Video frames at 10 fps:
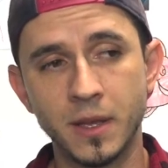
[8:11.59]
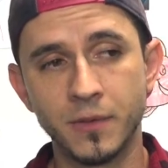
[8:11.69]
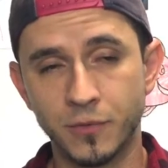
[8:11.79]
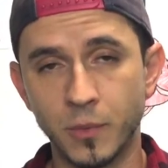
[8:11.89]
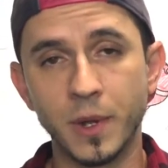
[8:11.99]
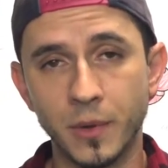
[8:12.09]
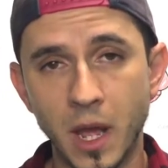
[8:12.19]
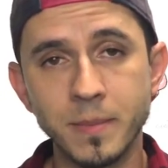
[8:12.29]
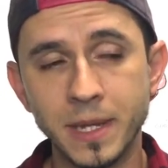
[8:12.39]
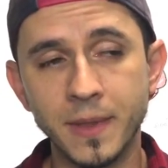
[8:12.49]
for real, and I
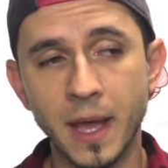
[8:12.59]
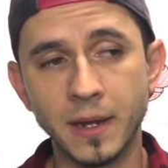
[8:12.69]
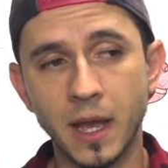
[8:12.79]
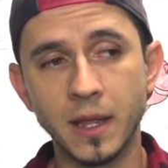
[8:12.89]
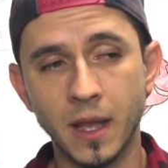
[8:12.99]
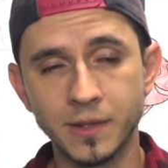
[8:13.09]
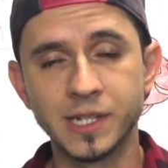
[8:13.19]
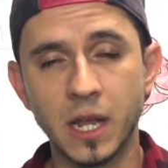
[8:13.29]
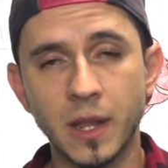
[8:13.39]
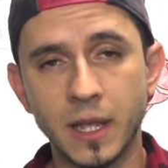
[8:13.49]
mean that. I
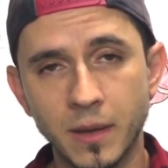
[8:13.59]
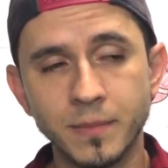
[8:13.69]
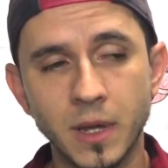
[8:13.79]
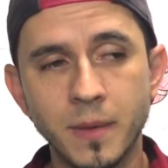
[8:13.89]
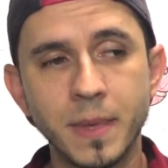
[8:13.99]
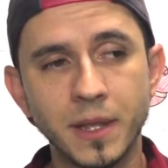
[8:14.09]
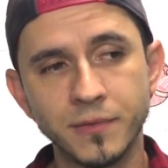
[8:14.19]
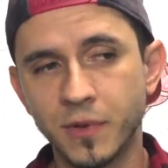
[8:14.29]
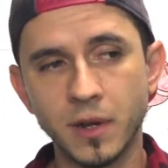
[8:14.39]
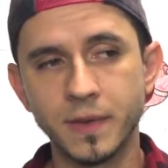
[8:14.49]
sound like I'm making
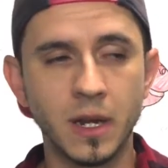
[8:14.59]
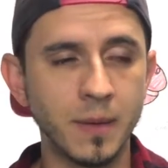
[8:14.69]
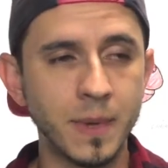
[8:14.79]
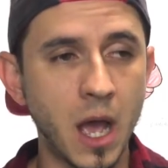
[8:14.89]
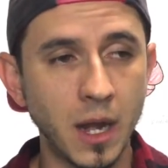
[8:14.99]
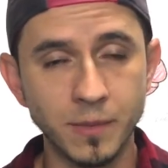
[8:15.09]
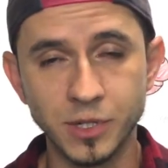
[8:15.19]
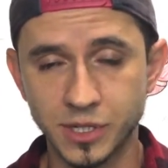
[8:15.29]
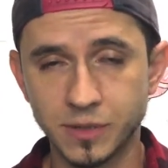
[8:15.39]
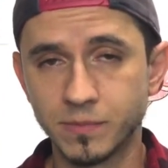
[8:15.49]
fun of it. I'm not. I'm
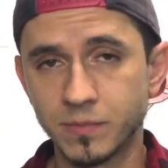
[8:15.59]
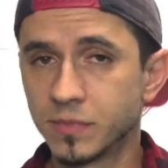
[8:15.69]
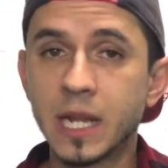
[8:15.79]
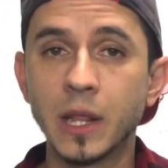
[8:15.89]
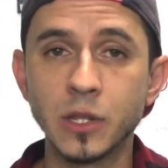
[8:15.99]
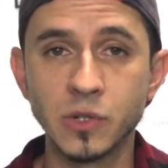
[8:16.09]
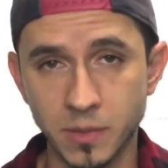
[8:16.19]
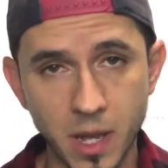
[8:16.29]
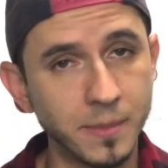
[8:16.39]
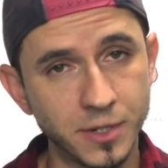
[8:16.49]
just telling you
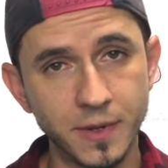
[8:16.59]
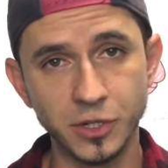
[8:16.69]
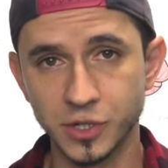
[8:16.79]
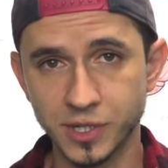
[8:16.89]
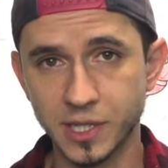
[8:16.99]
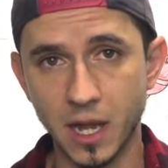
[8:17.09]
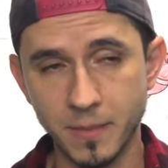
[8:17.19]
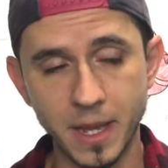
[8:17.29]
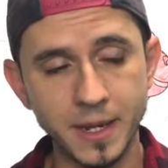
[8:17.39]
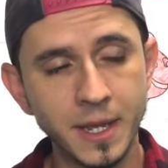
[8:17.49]
some observations that I
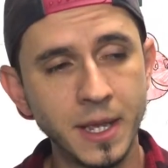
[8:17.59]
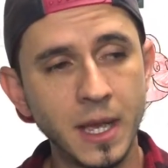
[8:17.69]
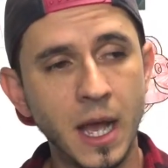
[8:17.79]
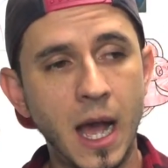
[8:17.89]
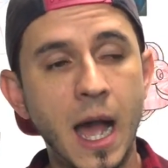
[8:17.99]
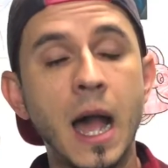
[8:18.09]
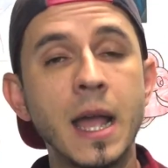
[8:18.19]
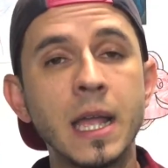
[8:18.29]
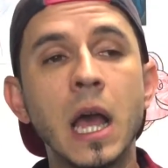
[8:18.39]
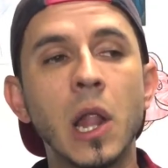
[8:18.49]
made.
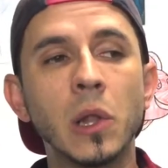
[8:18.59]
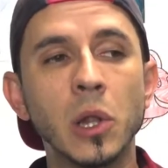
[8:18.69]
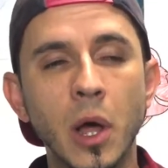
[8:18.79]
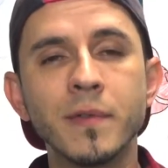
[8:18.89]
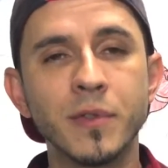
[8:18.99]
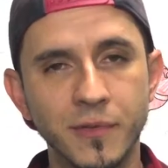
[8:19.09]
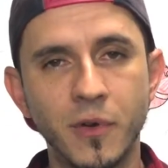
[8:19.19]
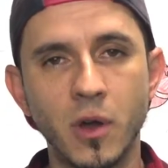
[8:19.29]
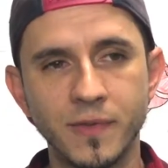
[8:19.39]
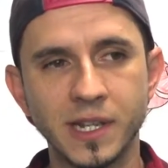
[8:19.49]
I love the
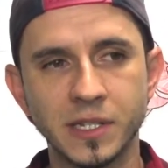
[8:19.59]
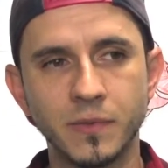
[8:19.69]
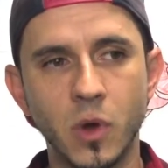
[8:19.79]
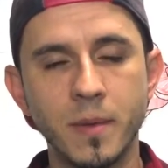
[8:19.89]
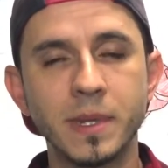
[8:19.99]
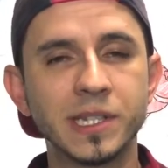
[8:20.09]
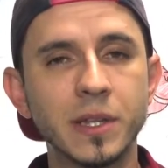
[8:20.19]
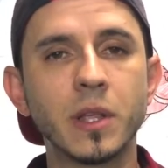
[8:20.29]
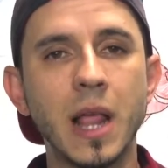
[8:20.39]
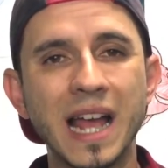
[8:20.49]
Fall Festival. I missed
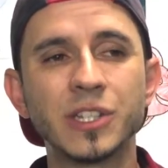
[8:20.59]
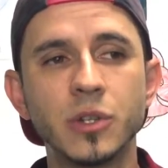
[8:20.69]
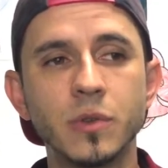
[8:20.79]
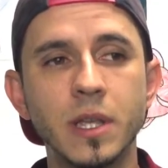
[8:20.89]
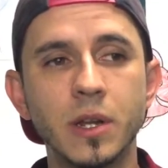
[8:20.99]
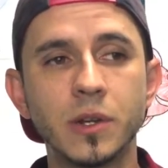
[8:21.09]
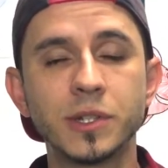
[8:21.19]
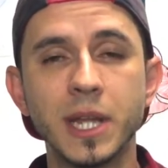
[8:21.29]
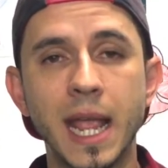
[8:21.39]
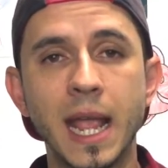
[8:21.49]
it the last 2
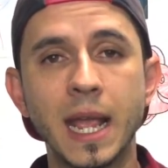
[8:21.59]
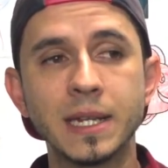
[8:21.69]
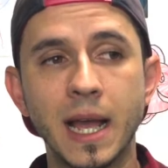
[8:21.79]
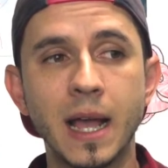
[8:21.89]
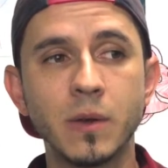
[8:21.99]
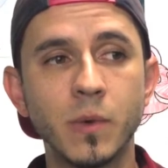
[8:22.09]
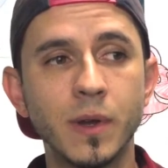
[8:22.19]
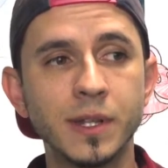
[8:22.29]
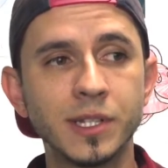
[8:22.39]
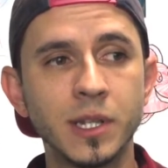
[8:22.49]
years, and I
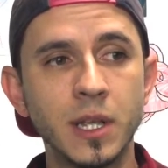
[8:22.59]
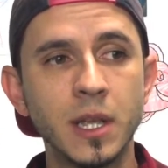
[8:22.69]
was